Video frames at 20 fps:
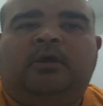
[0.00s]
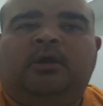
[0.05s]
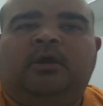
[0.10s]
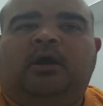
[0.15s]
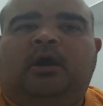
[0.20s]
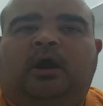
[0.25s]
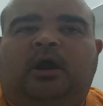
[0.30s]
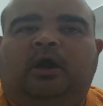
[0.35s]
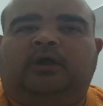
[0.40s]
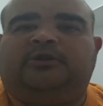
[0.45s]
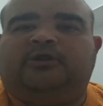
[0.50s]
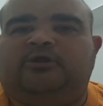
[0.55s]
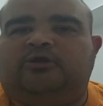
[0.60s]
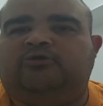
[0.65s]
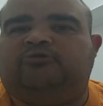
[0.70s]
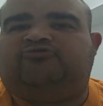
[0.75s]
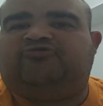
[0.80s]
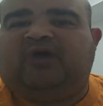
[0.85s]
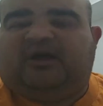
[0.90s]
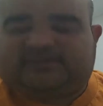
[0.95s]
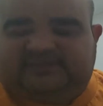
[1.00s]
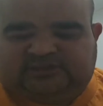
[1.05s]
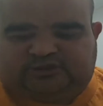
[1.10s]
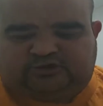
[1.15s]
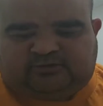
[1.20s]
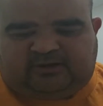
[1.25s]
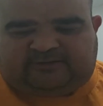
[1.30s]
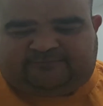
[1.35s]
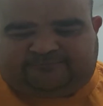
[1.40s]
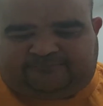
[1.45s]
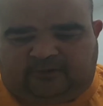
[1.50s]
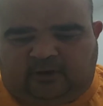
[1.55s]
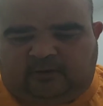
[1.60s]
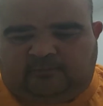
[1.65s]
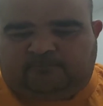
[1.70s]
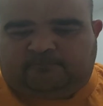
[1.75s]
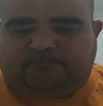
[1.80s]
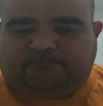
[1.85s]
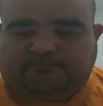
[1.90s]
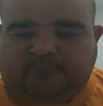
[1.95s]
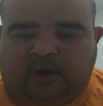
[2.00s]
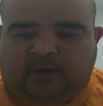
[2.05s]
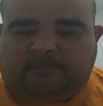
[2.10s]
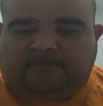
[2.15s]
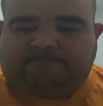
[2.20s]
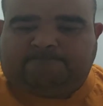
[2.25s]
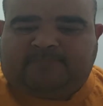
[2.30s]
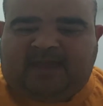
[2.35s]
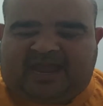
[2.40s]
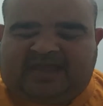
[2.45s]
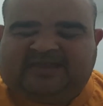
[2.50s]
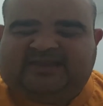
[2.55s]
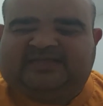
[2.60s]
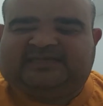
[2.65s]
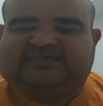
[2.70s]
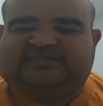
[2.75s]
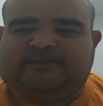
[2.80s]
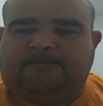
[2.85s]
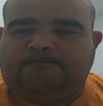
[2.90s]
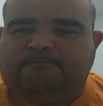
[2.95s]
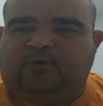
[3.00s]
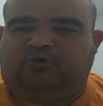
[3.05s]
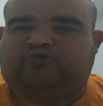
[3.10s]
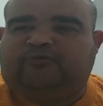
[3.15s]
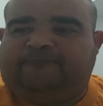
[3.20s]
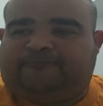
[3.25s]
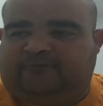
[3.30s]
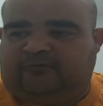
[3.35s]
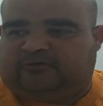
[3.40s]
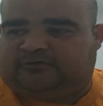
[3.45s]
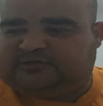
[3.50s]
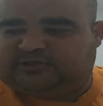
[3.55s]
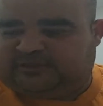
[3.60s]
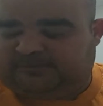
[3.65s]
on the new Doctor Strange film, Madness Multiverse.